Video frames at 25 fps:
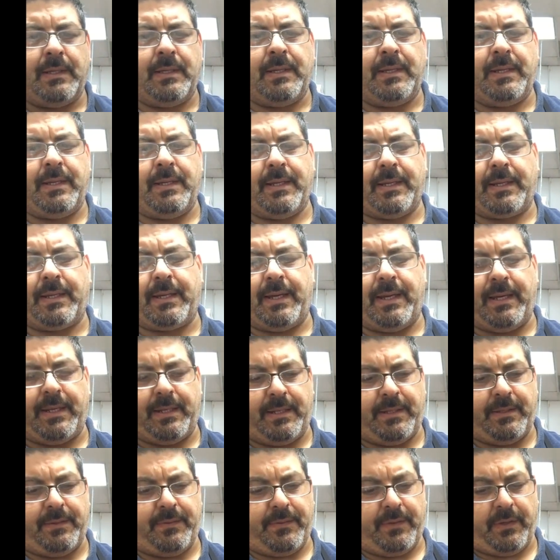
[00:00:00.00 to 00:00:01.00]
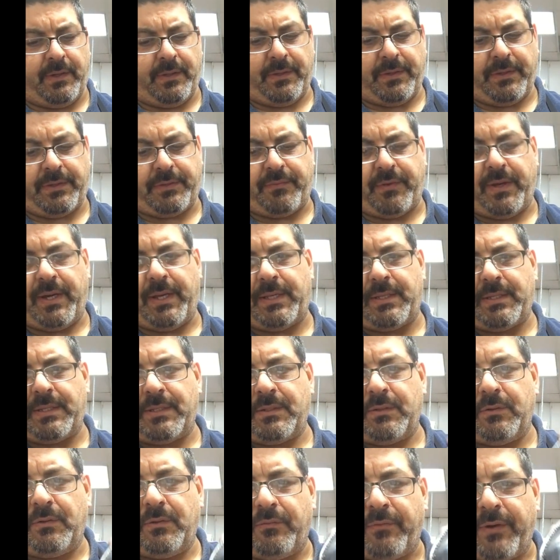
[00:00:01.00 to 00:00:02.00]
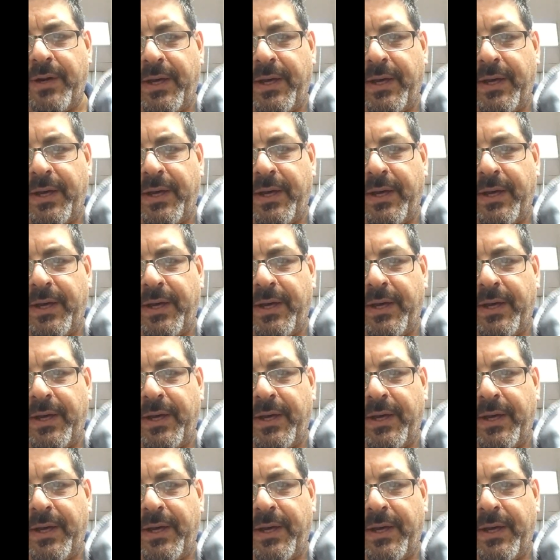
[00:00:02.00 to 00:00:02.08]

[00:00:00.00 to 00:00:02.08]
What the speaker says: and again like the threads all